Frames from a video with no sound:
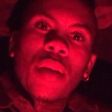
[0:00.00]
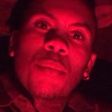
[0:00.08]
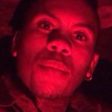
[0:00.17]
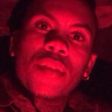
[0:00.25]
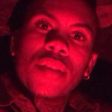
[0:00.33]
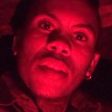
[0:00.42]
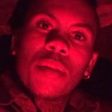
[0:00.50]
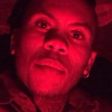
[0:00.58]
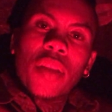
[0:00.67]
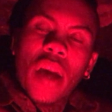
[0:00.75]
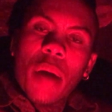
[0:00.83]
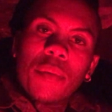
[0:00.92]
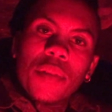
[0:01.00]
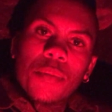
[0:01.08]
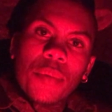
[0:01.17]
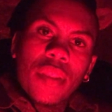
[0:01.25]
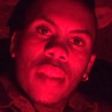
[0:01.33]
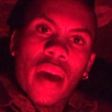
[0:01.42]
we'll see what happens
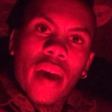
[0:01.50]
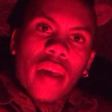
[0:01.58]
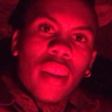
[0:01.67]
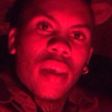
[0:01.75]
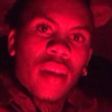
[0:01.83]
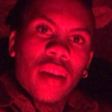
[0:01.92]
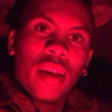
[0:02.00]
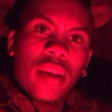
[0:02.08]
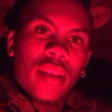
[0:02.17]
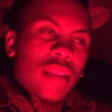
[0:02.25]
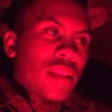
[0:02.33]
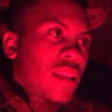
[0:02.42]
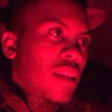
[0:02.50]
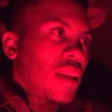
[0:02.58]
with that, and